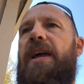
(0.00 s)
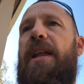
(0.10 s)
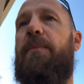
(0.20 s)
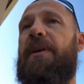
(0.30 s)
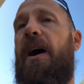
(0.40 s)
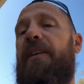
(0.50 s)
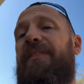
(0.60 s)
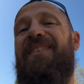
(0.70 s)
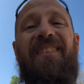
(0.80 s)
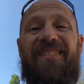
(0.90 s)
And to be honest,
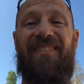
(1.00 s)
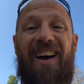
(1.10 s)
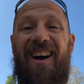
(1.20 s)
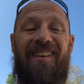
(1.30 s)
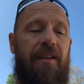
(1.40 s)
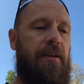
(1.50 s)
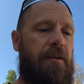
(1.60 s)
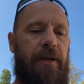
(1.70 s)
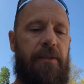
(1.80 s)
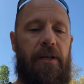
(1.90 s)
this is not
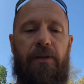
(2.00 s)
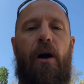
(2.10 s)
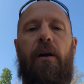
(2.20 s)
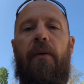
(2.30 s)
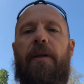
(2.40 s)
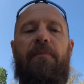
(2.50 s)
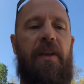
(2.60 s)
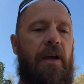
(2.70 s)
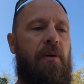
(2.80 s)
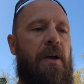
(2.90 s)
a dog on them
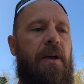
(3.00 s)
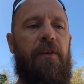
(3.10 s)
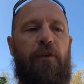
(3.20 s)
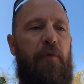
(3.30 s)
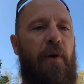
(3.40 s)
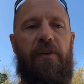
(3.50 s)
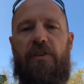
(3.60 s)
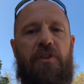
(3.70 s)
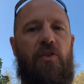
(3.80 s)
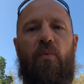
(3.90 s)
video. So far, it's
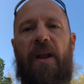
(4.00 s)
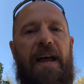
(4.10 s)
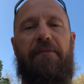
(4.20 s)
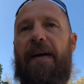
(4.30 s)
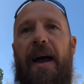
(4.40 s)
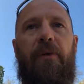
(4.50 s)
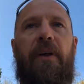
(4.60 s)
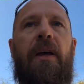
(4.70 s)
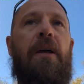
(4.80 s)
just a what I found.